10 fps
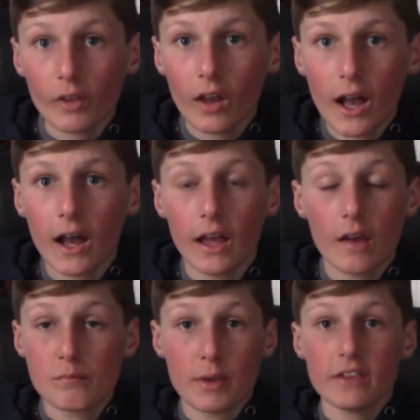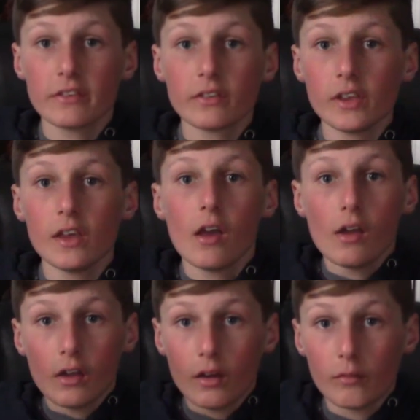uh, basically
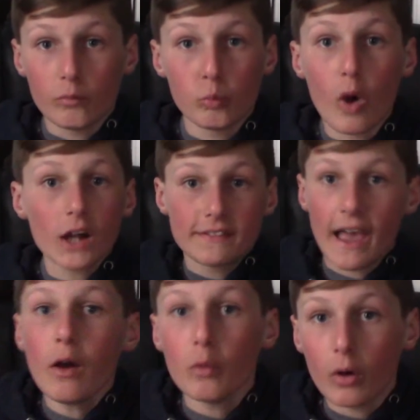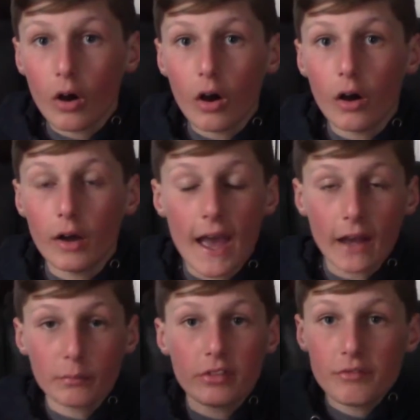walked out. Uh,
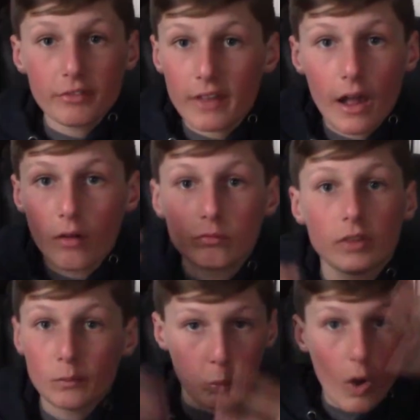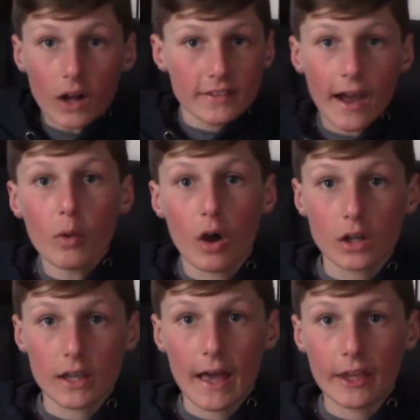Adam Stevens like walked out
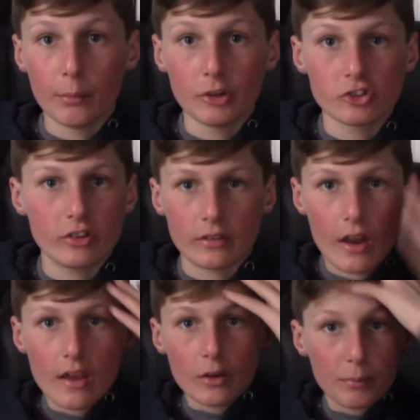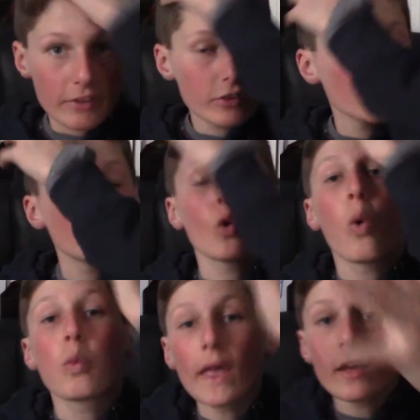on Kyle Busch and basically
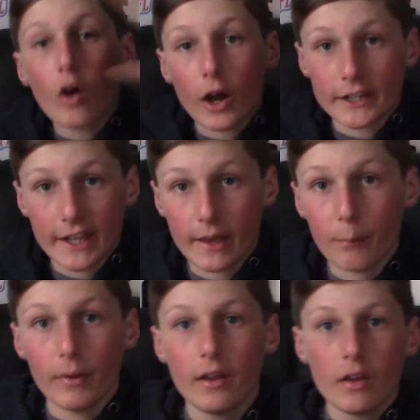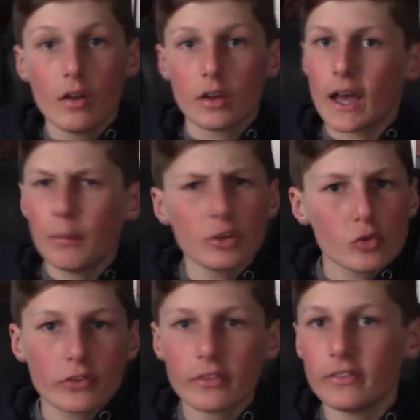quit on him. Kyle Busch
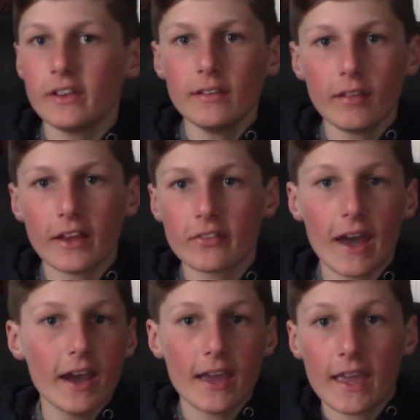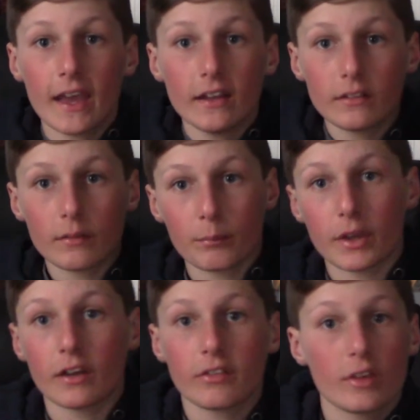wasn't didn't like that, and
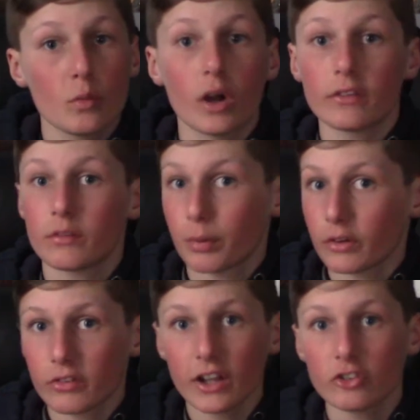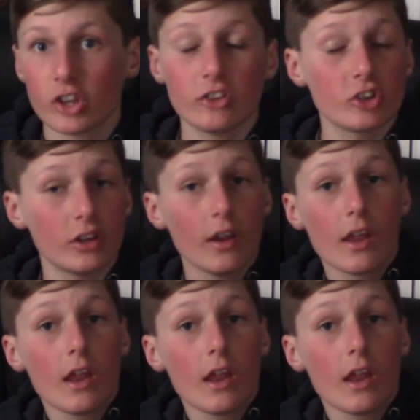because he wanted some personnel change, and